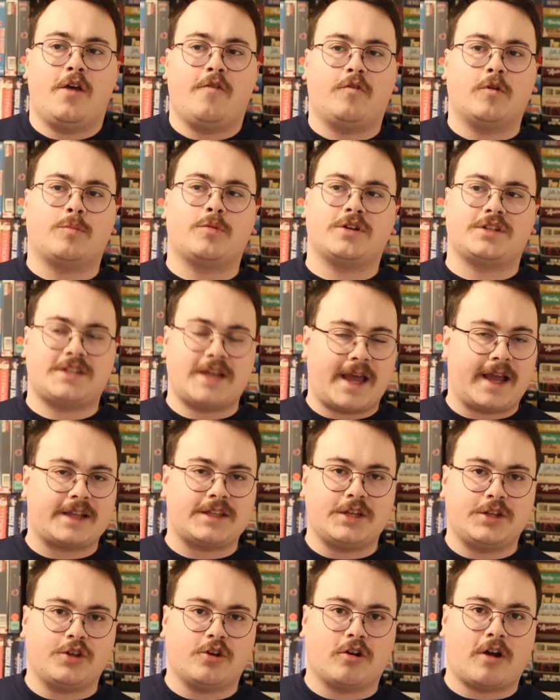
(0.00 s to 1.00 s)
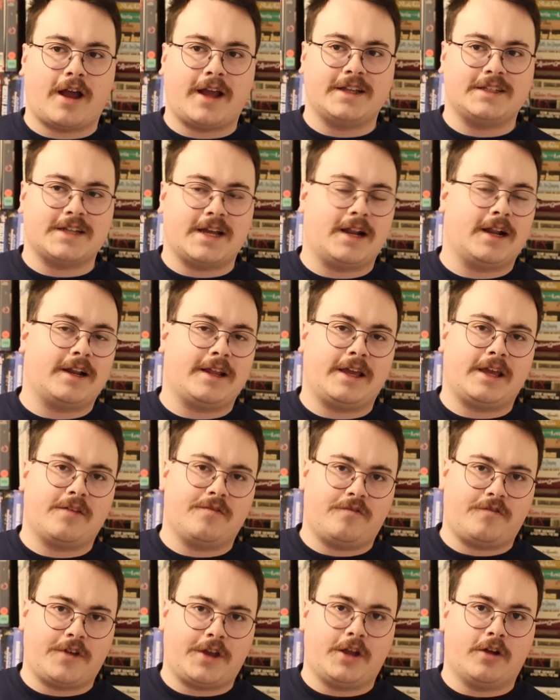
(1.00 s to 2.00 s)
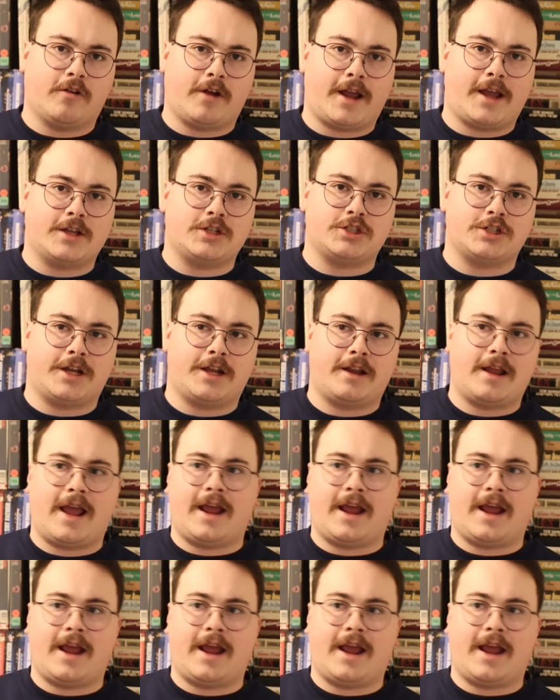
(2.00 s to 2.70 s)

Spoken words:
for protecting your identity configuration,